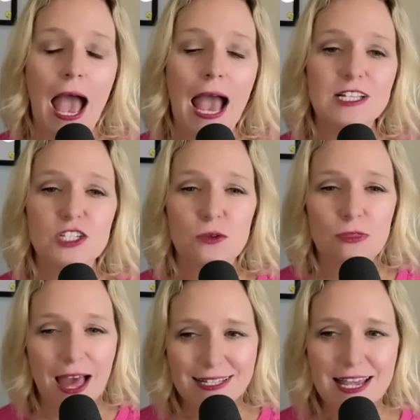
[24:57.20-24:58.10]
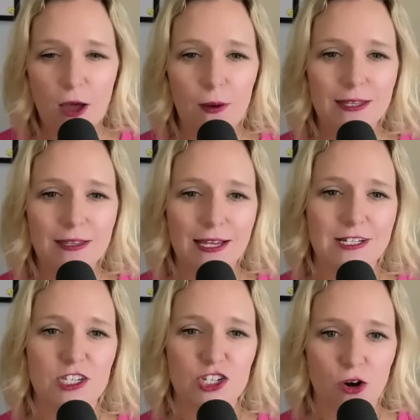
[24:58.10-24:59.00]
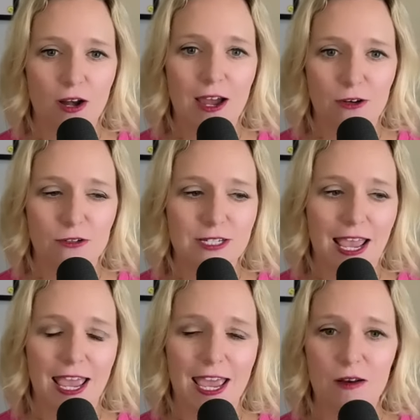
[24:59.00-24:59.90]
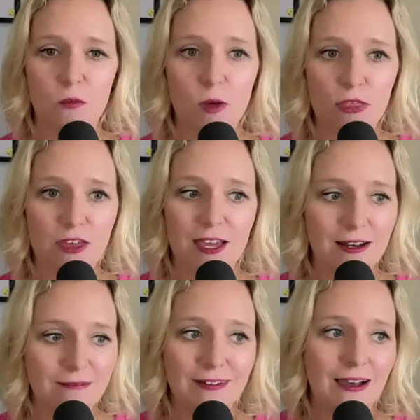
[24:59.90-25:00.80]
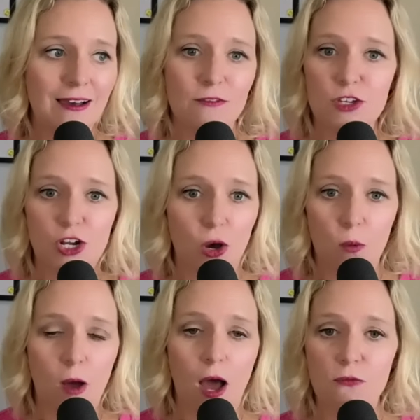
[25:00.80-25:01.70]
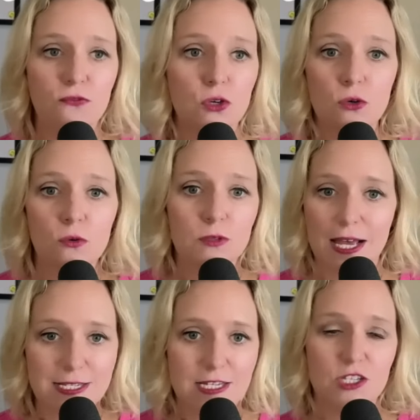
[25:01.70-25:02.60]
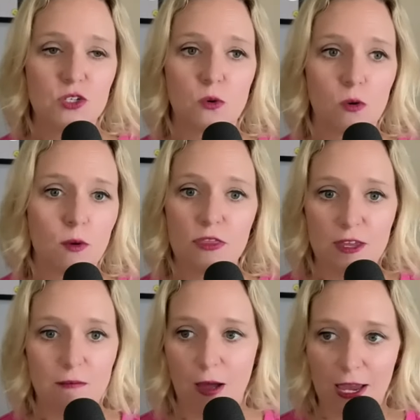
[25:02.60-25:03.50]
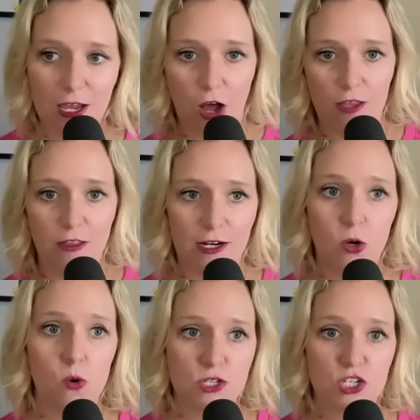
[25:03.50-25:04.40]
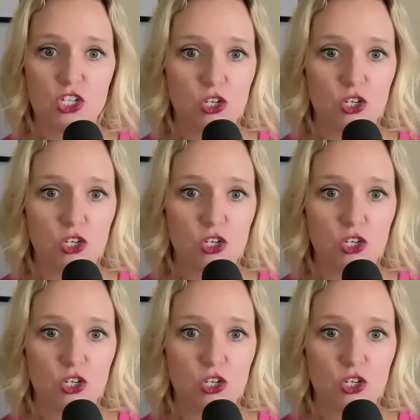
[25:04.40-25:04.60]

And so that's how I like to start out. And within, you know, a few lessons or within my online courses,